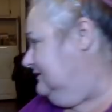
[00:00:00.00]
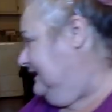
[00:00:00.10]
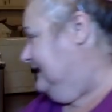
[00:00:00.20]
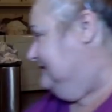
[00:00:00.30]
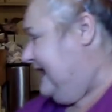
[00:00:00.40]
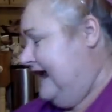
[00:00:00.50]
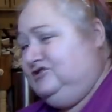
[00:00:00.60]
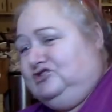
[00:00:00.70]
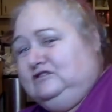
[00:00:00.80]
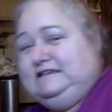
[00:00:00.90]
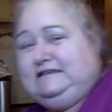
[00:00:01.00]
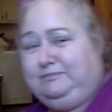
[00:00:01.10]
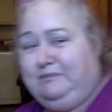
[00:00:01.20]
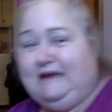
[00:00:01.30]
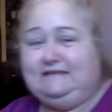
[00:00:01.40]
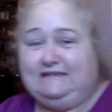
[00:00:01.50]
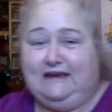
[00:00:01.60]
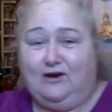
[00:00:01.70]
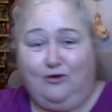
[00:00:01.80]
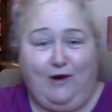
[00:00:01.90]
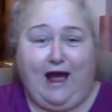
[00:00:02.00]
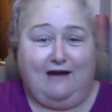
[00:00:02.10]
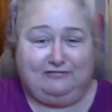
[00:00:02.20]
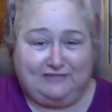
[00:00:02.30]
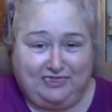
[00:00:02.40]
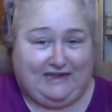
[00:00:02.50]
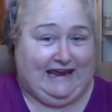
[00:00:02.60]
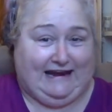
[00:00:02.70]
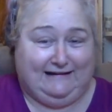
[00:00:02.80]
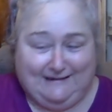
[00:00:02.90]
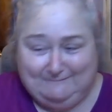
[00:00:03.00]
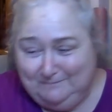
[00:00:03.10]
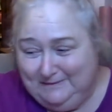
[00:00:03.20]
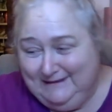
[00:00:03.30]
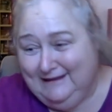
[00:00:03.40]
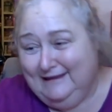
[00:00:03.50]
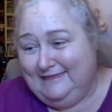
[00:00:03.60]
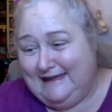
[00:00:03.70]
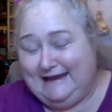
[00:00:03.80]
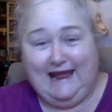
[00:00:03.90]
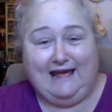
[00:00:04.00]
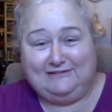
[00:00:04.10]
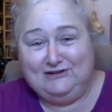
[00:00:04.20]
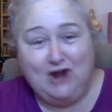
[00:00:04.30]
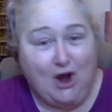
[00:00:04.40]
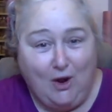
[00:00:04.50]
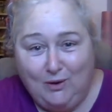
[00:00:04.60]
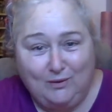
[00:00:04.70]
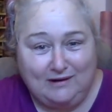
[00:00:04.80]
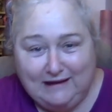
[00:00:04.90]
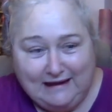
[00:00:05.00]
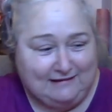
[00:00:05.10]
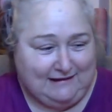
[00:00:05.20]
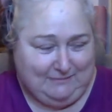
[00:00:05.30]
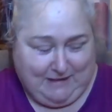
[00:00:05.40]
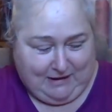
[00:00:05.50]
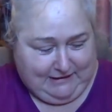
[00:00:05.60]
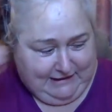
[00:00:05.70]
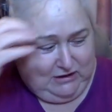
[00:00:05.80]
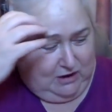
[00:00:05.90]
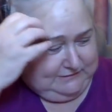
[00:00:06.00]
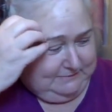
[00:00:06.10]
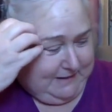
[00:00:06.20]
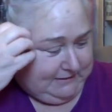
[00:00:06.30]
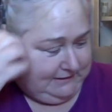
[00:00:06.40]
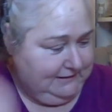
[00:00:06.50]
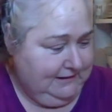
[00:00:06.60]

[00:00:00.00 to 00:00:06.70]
endangered species craft thing that he has no inkling about. He knows about it.